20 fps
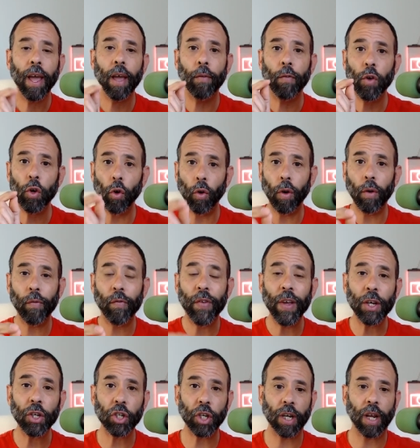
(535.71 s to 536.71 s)
if you're a
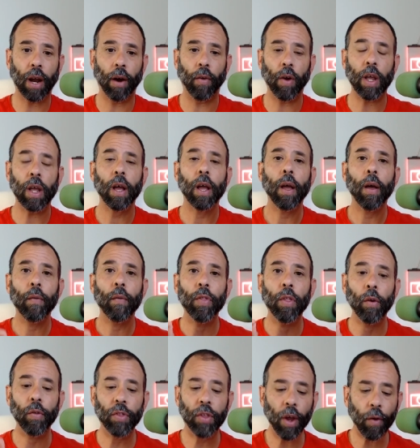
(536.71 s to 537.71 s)
visionary,
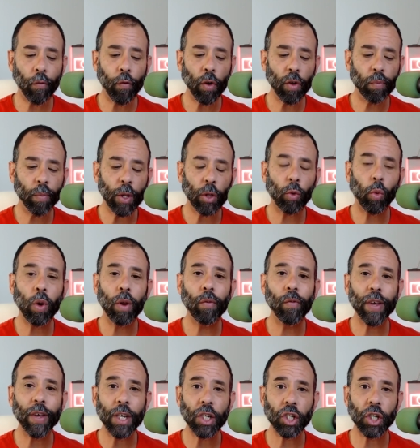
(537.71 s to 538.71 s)
the difference
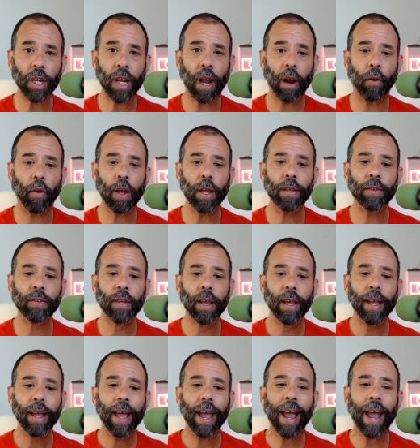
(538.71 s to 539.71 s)
between visionaries
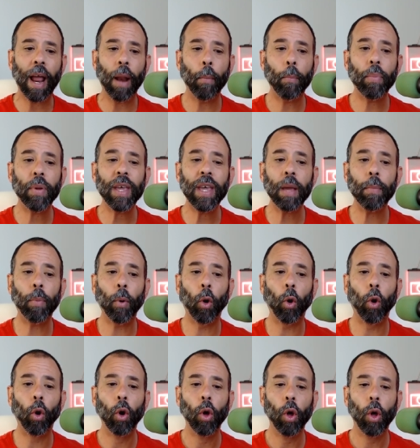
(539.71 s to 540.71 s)
and
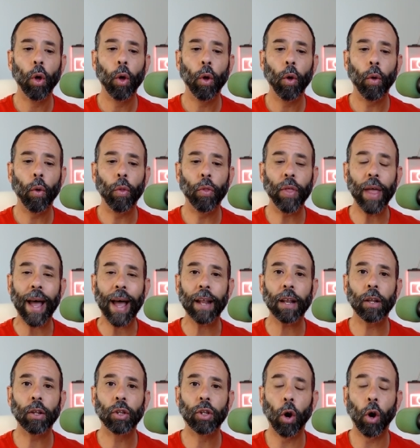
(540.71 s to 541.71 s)
people
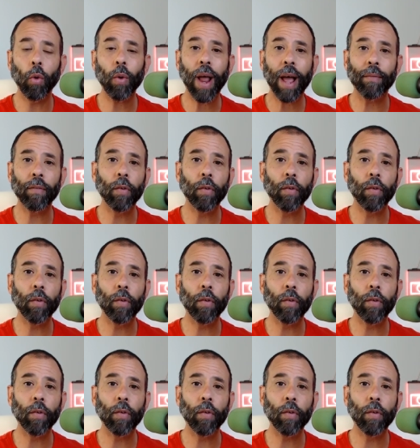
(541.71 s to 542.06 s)
that don't